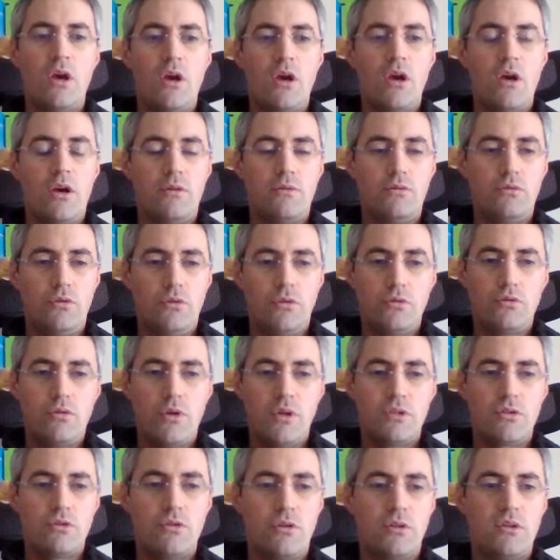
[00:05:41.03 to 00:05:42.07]
don't
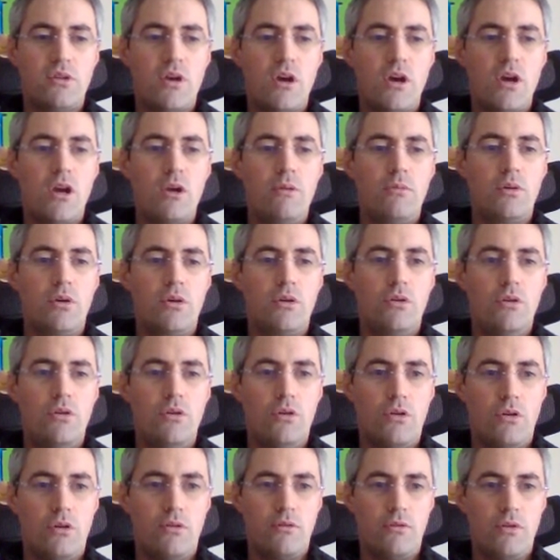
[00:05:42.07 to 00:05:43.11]
waste your time,
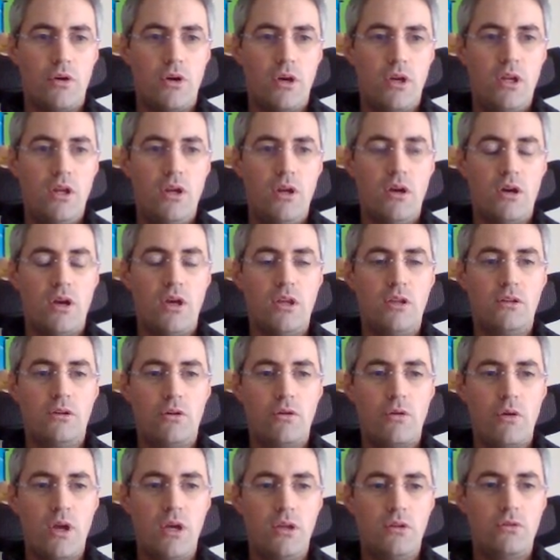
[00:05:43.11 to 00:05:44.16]
go over here and
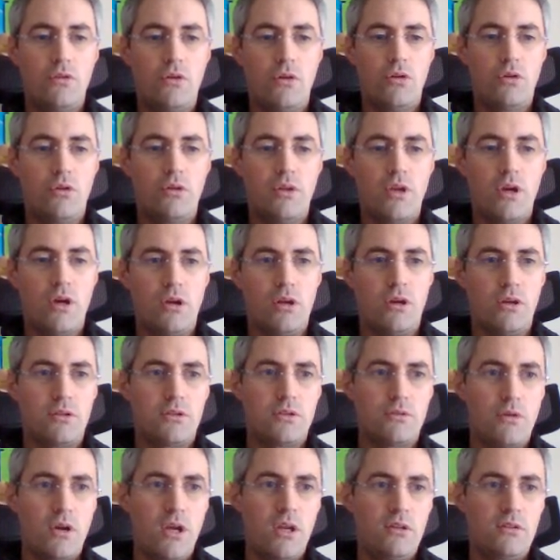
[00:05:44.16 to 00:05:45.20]
create your own
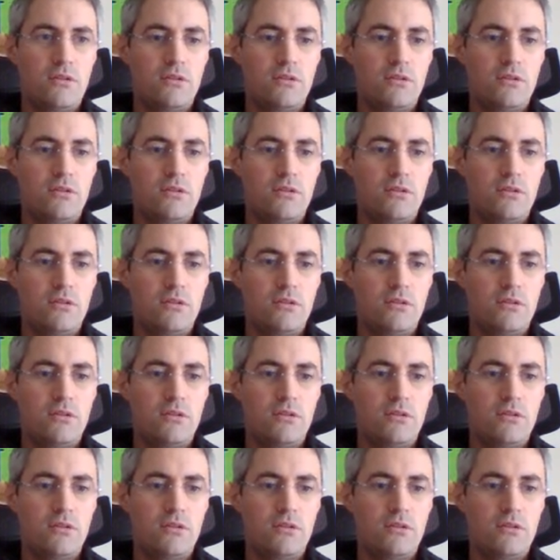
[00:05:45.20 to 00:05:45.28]
alerts, right?